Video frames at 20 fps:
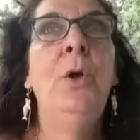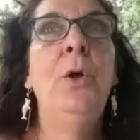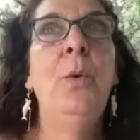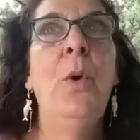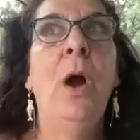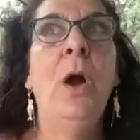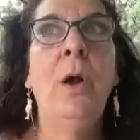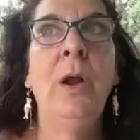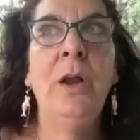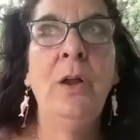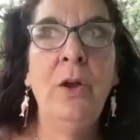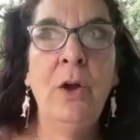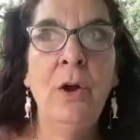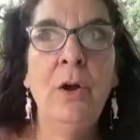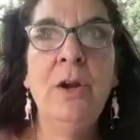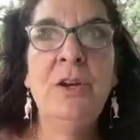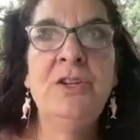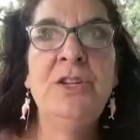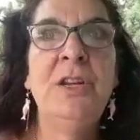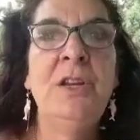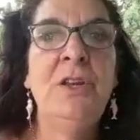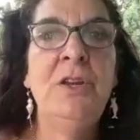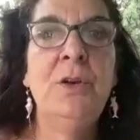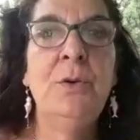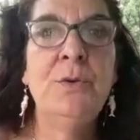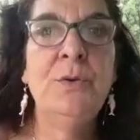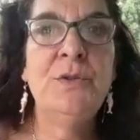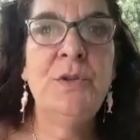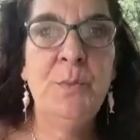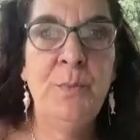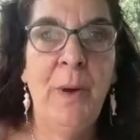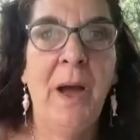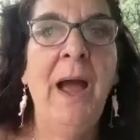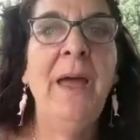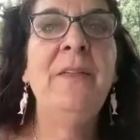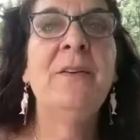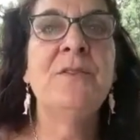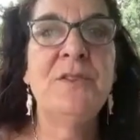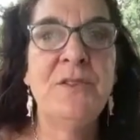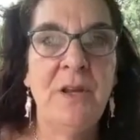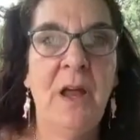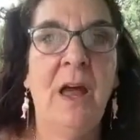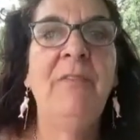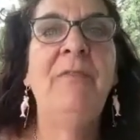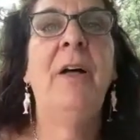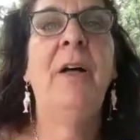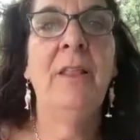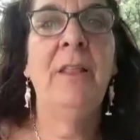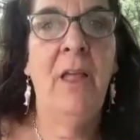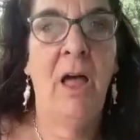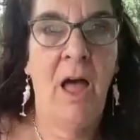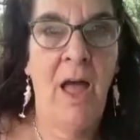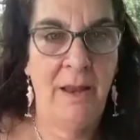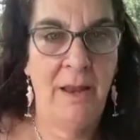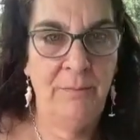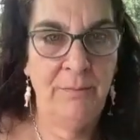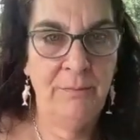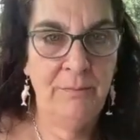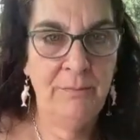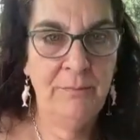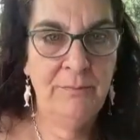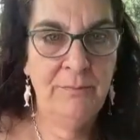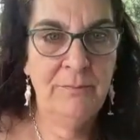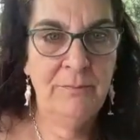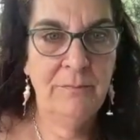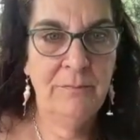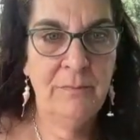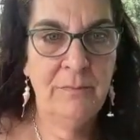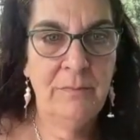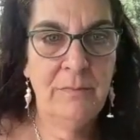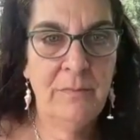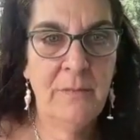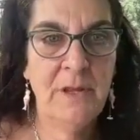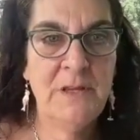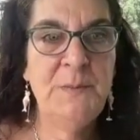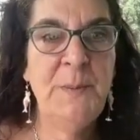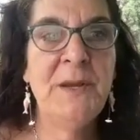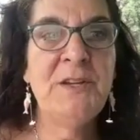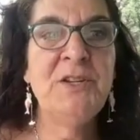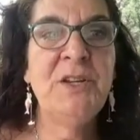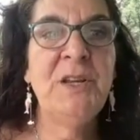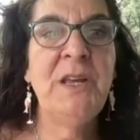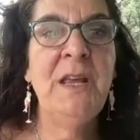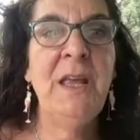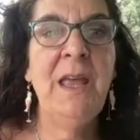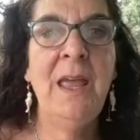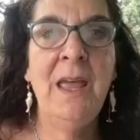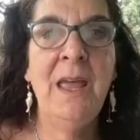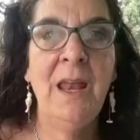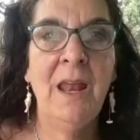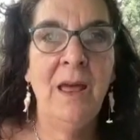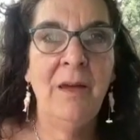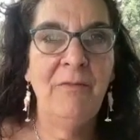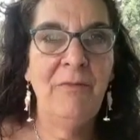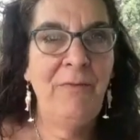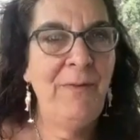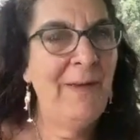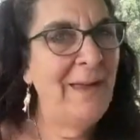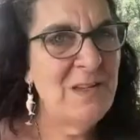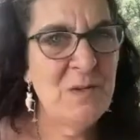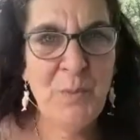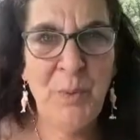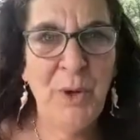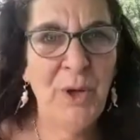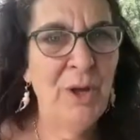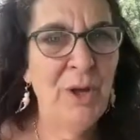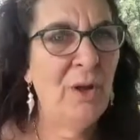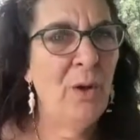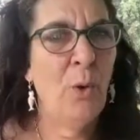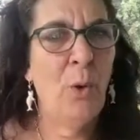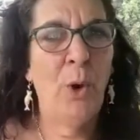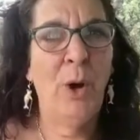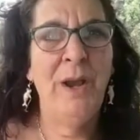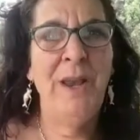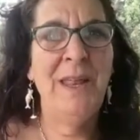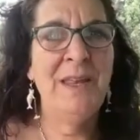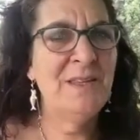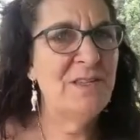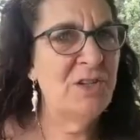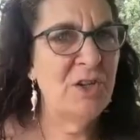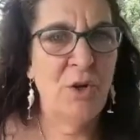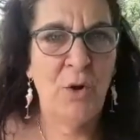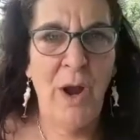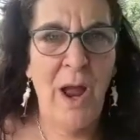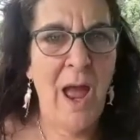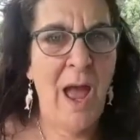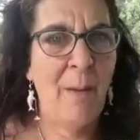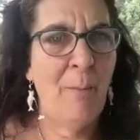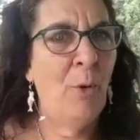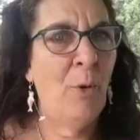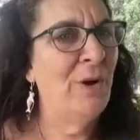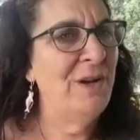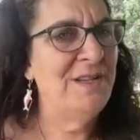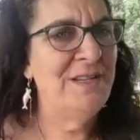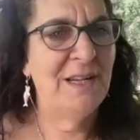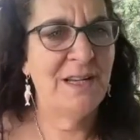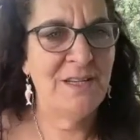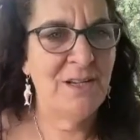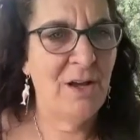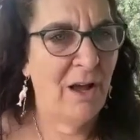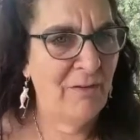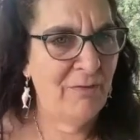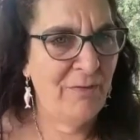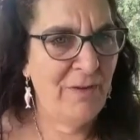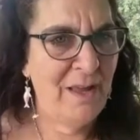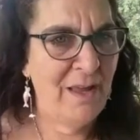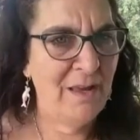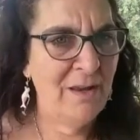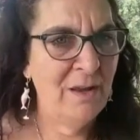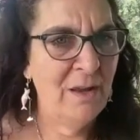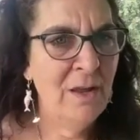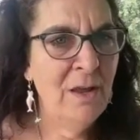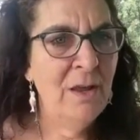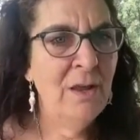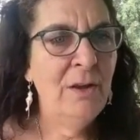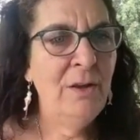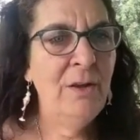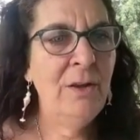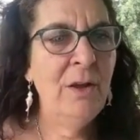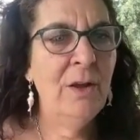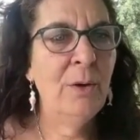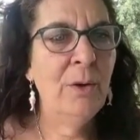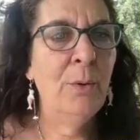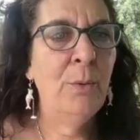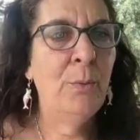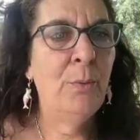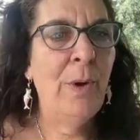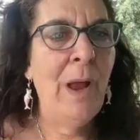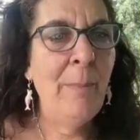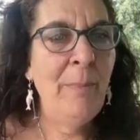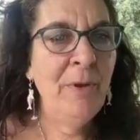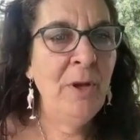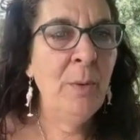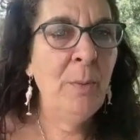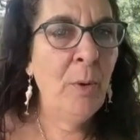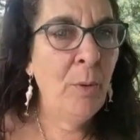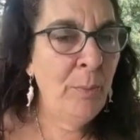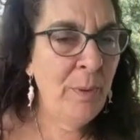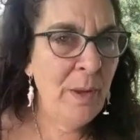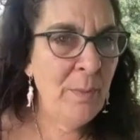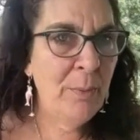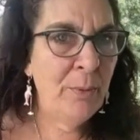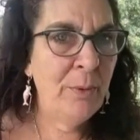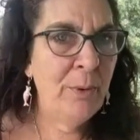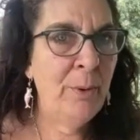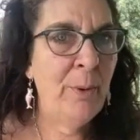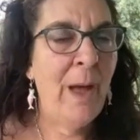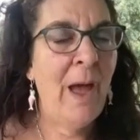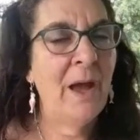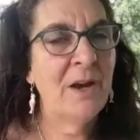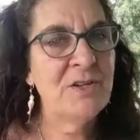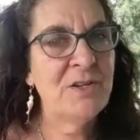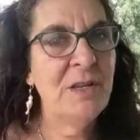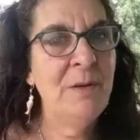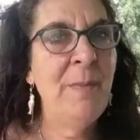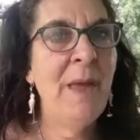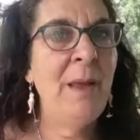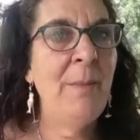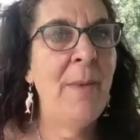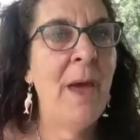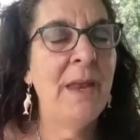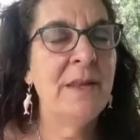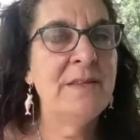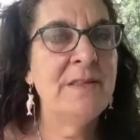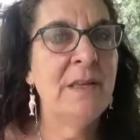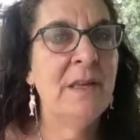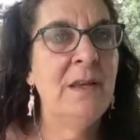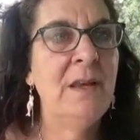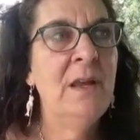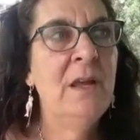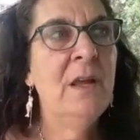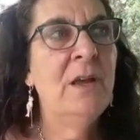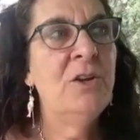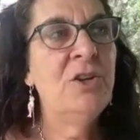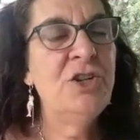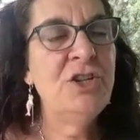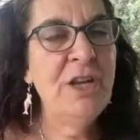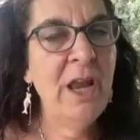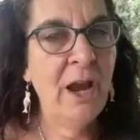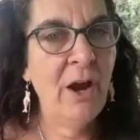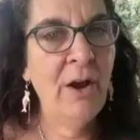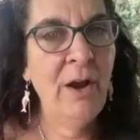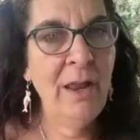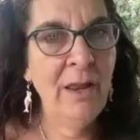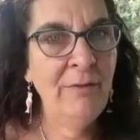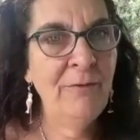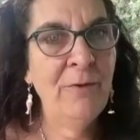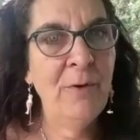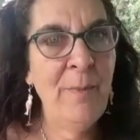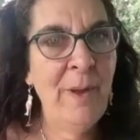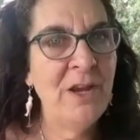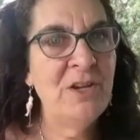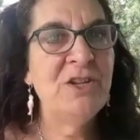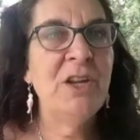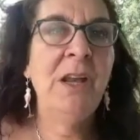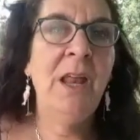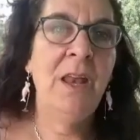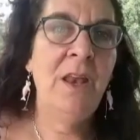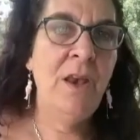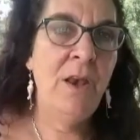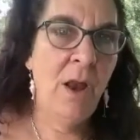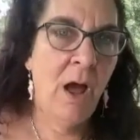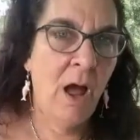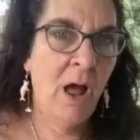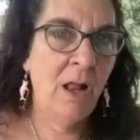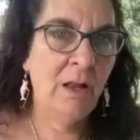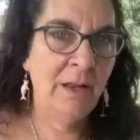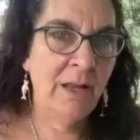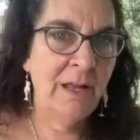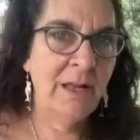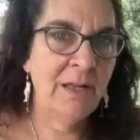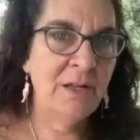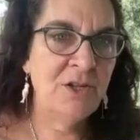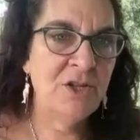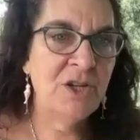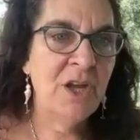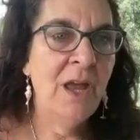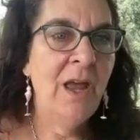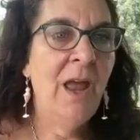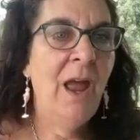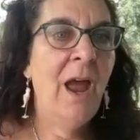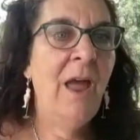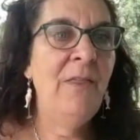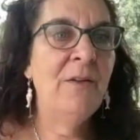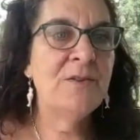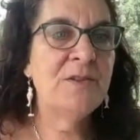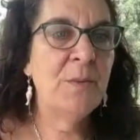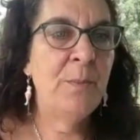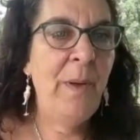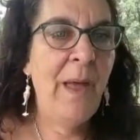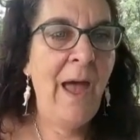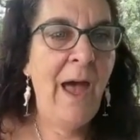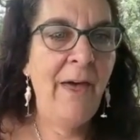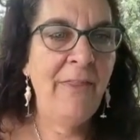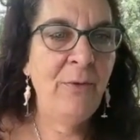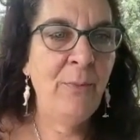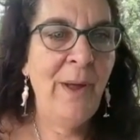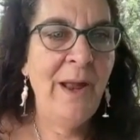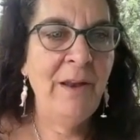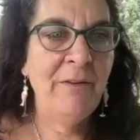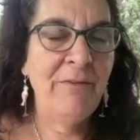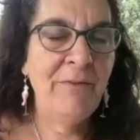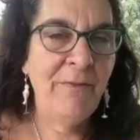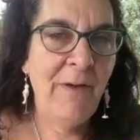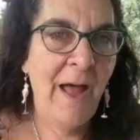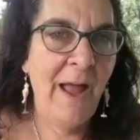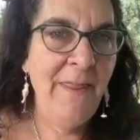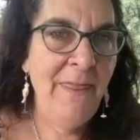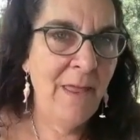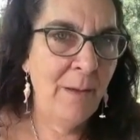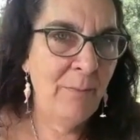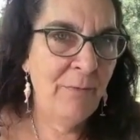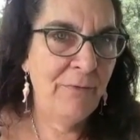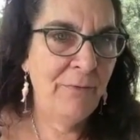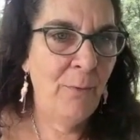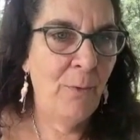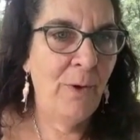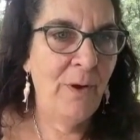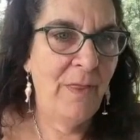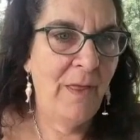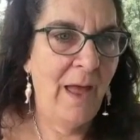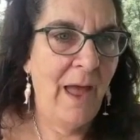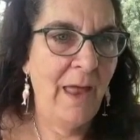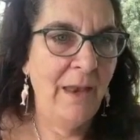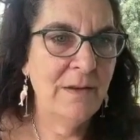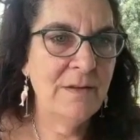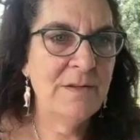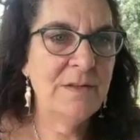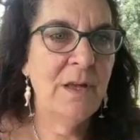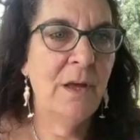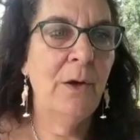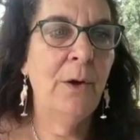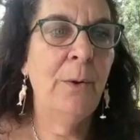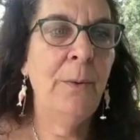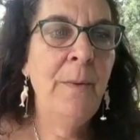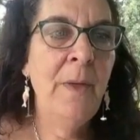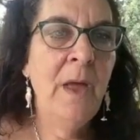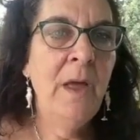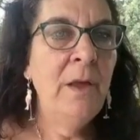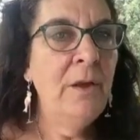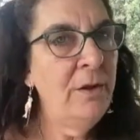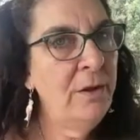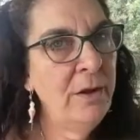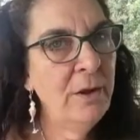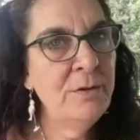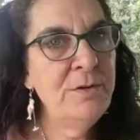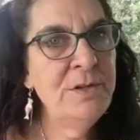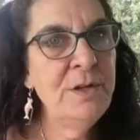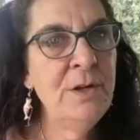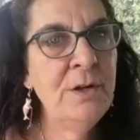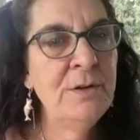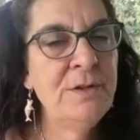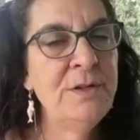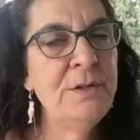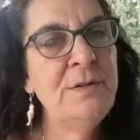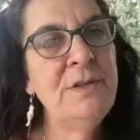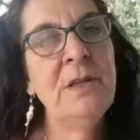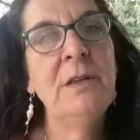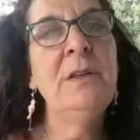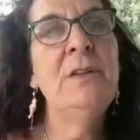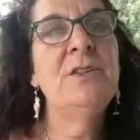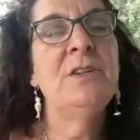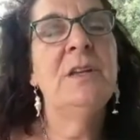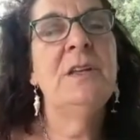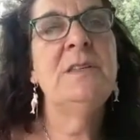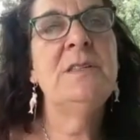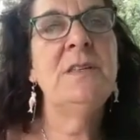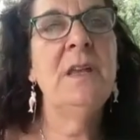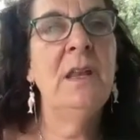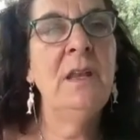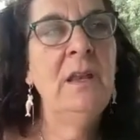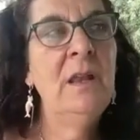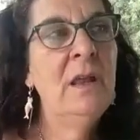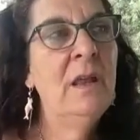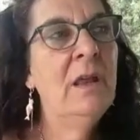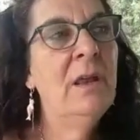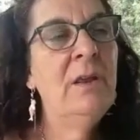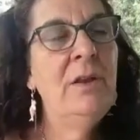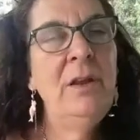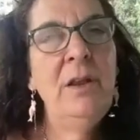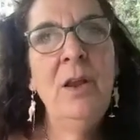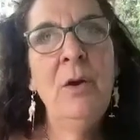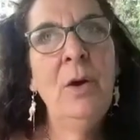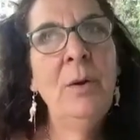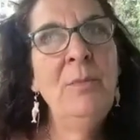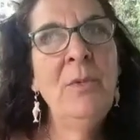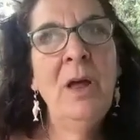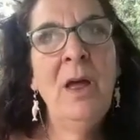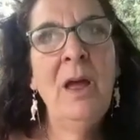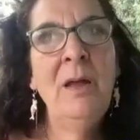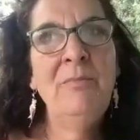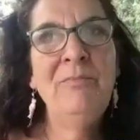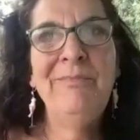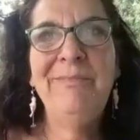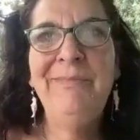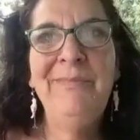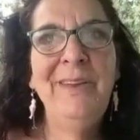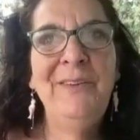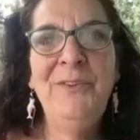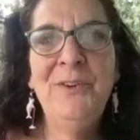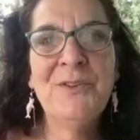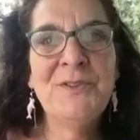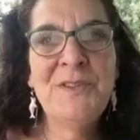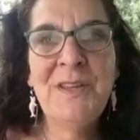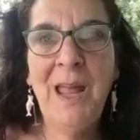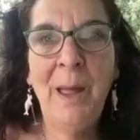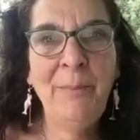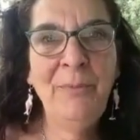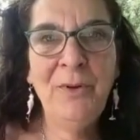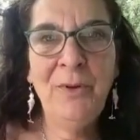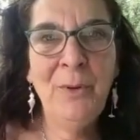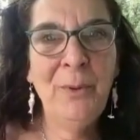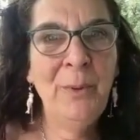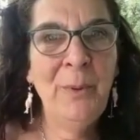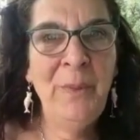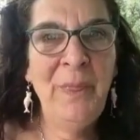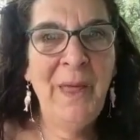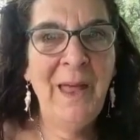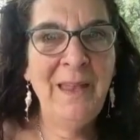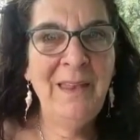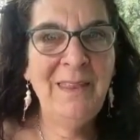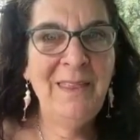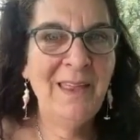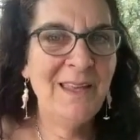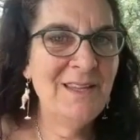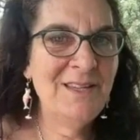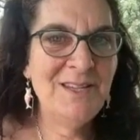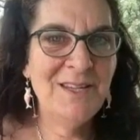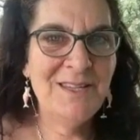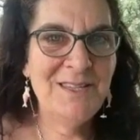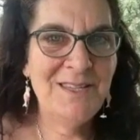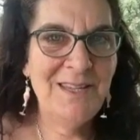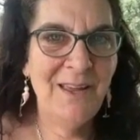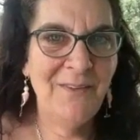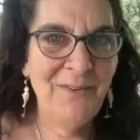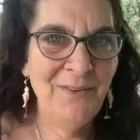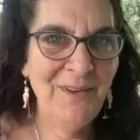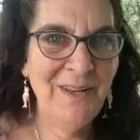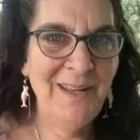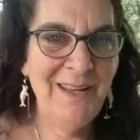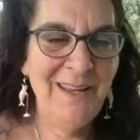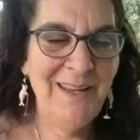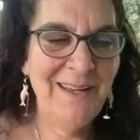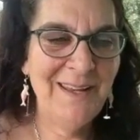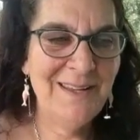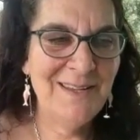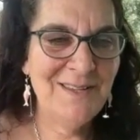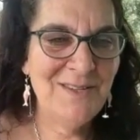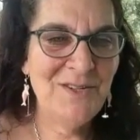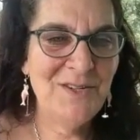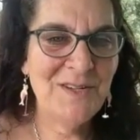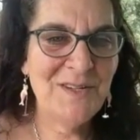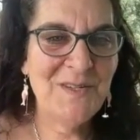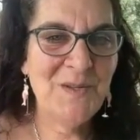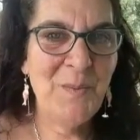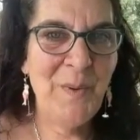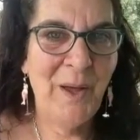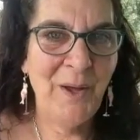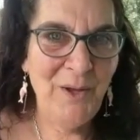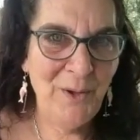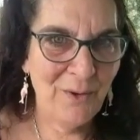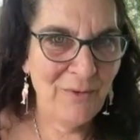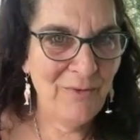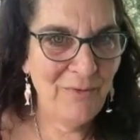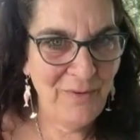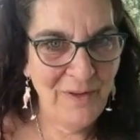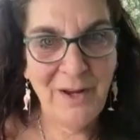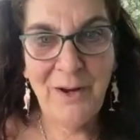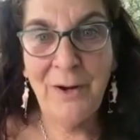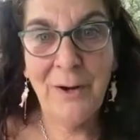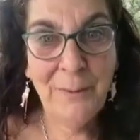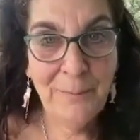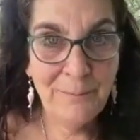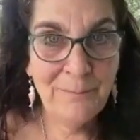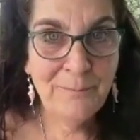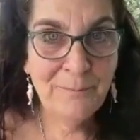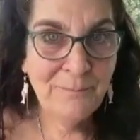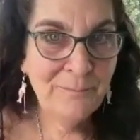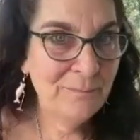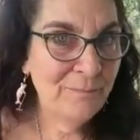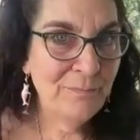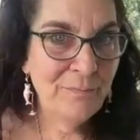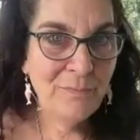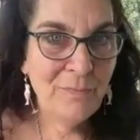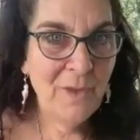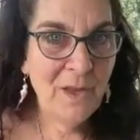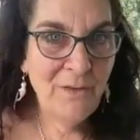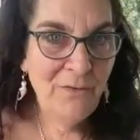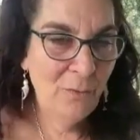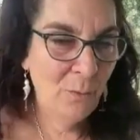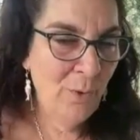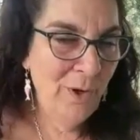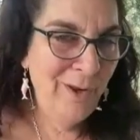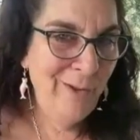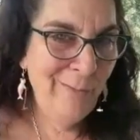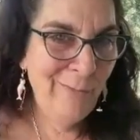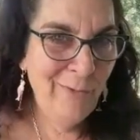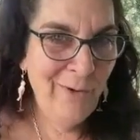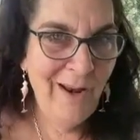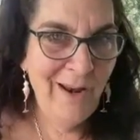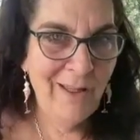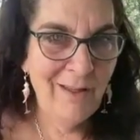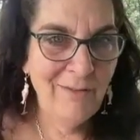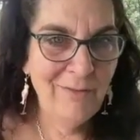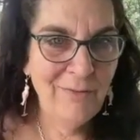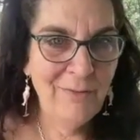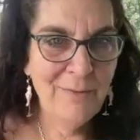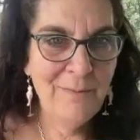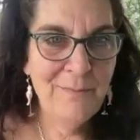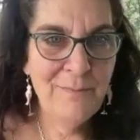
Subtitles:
are encouraging you to buy their stuff online, especially in a Facebook or an Instagram or a TikTok feed. Reputable people who actually make medicine, share information and knowledge, and there's a pathway to find them for that. So, do your due diligence. And, if you're skeptical, that just definitely is just about your fear. So what are you afraid of?